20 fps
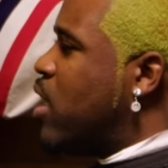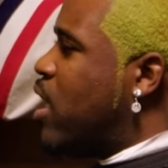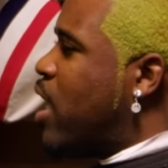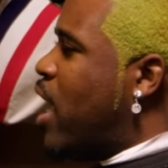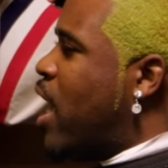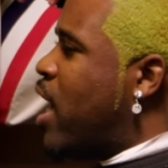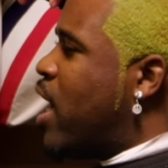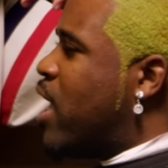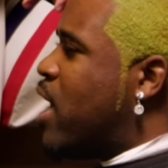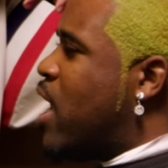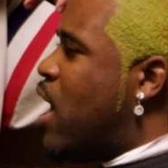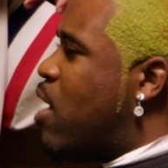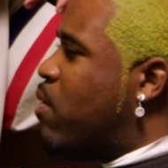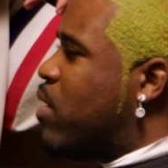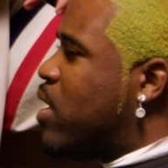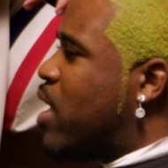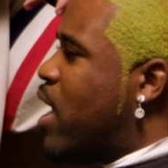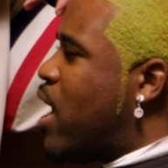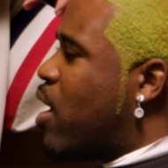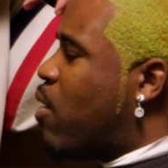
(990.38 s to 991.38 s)
and hanging out
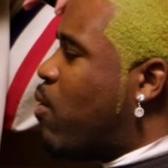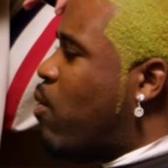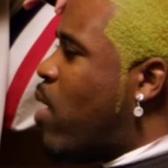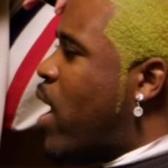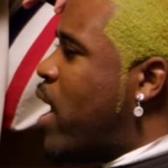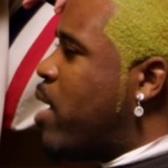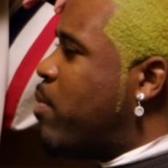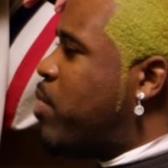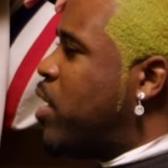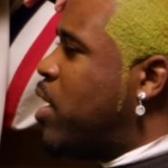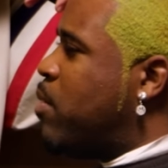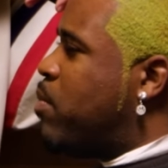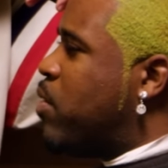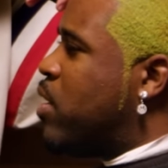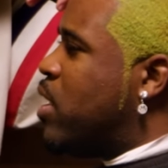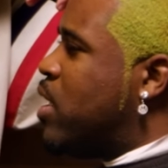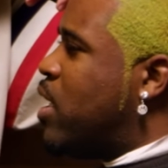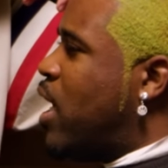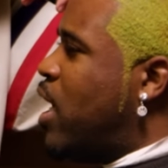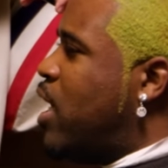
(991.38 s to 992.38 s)
with like white
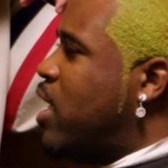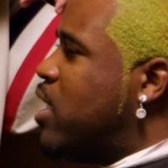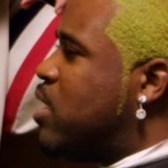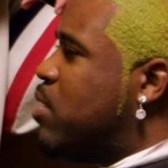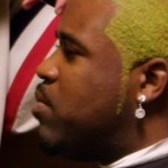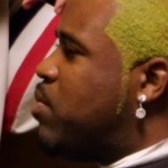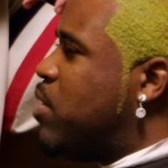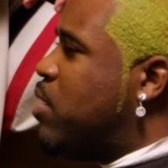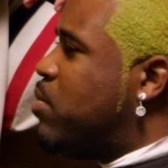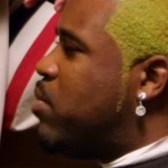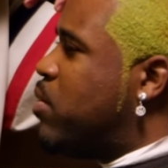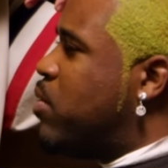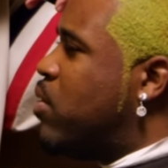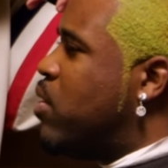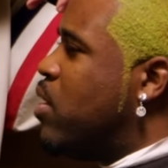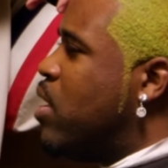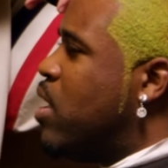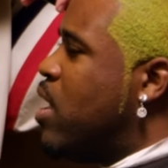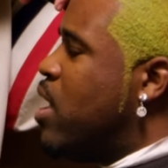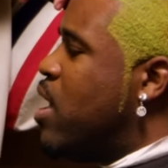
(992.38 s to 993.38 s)
people and Asian people.
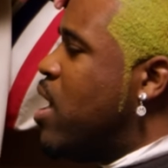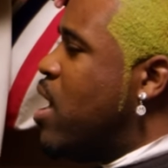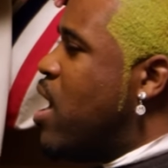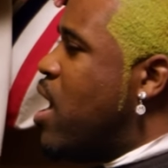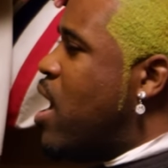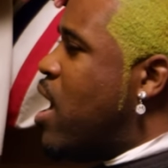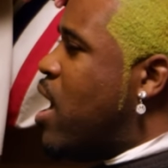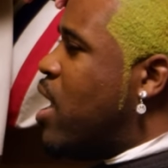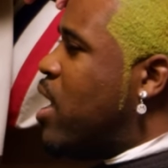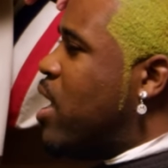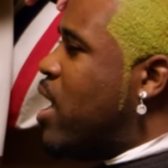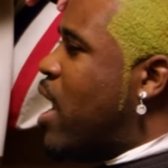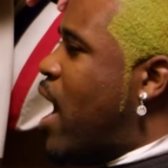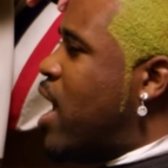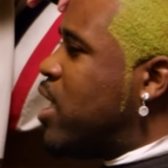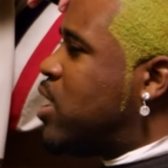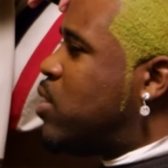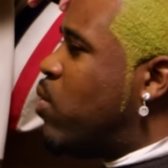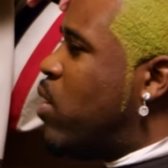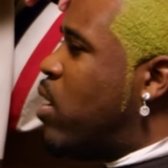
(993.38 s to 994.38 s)
And
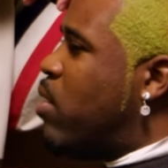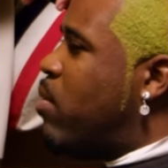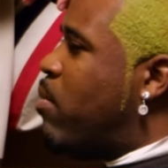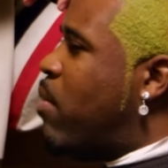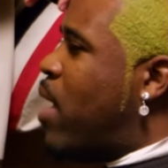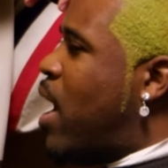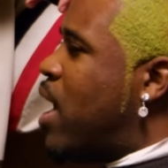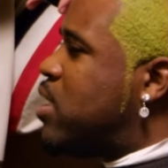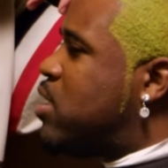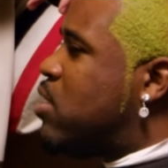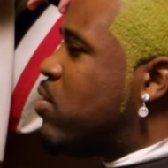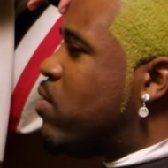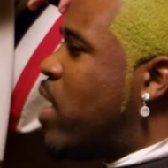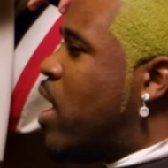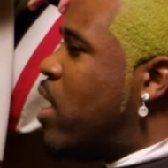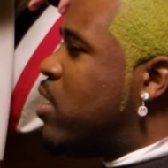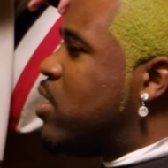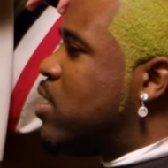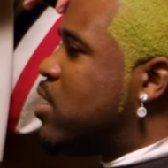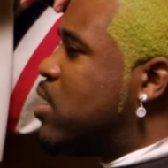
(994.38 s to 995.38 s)
that's what my
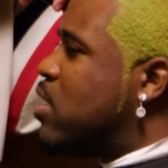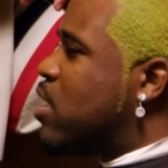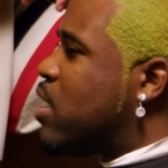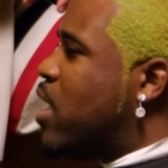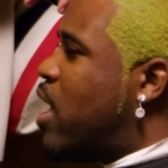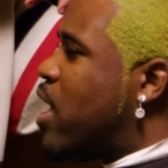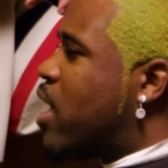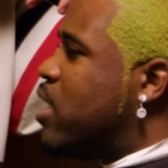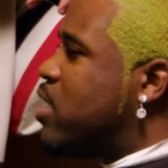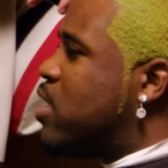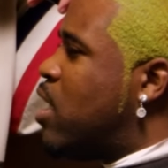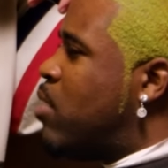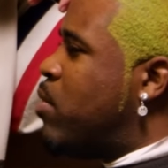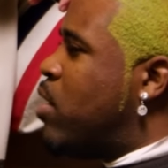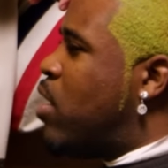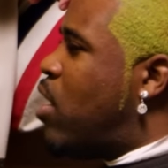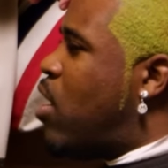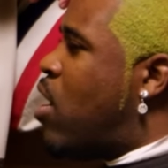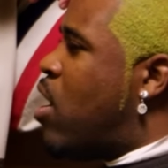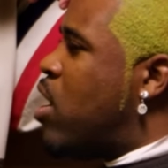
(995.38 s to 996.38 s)
surroundings look like, cause I'm
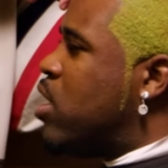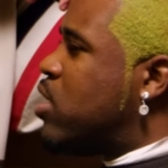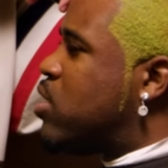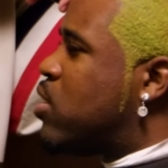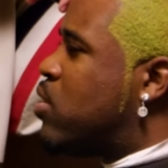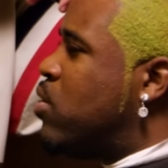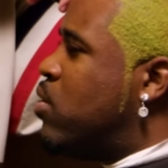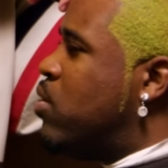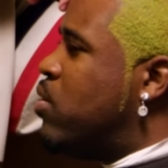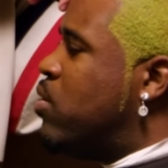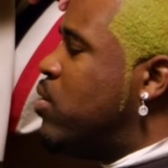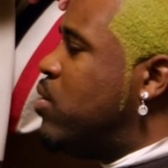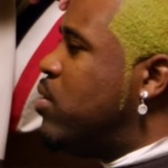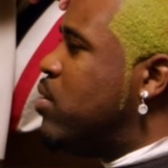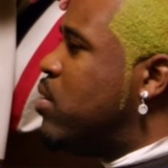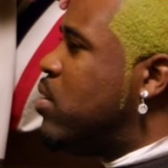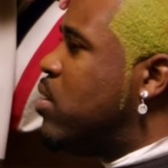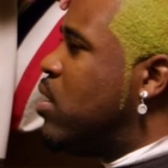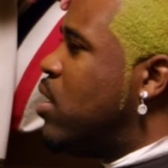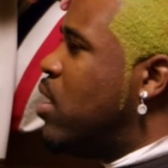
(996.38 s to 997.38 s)
in art school
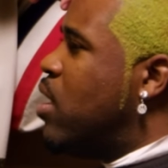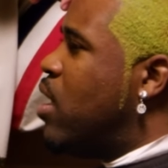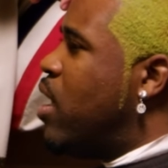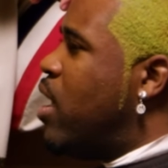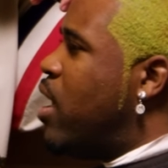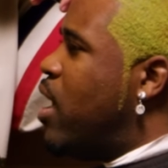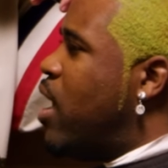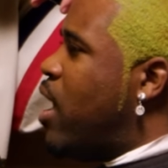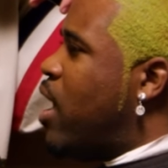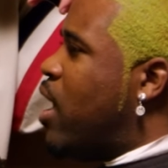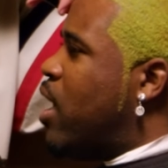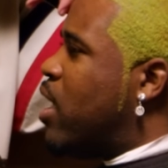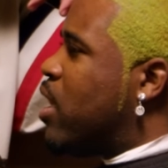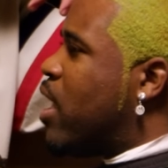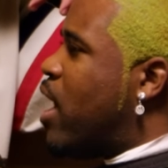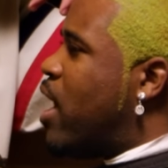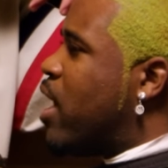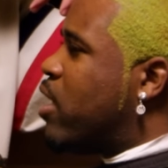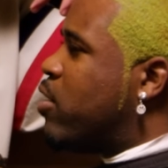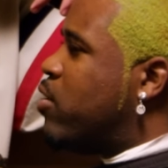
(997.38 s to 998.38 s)
and
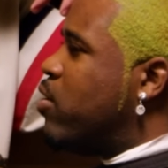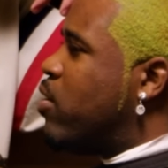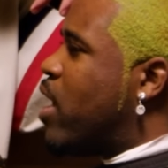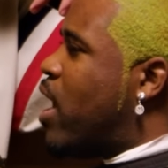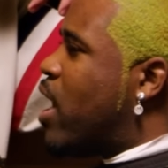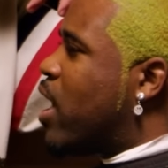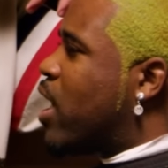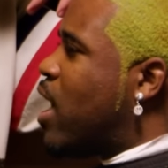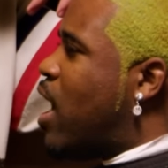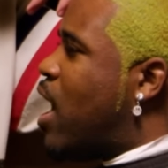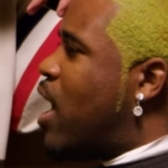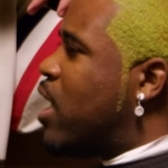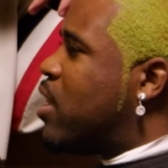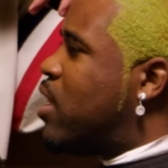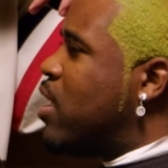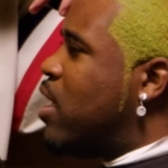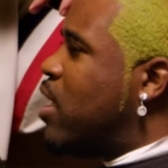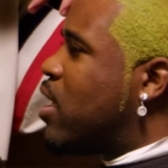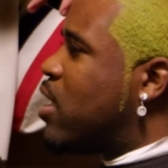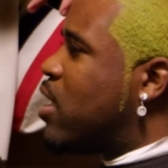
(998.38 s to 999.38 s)
like you got Gothic,